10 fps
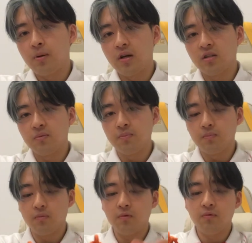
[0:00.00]
person's
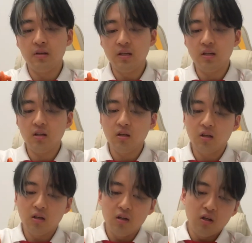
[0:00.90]
feet.
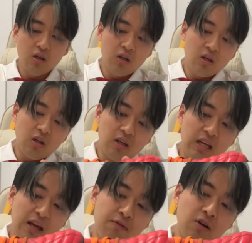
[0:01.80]

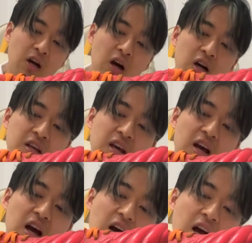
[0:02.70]
If you can't
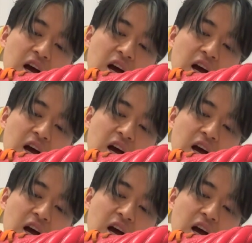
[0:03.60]
get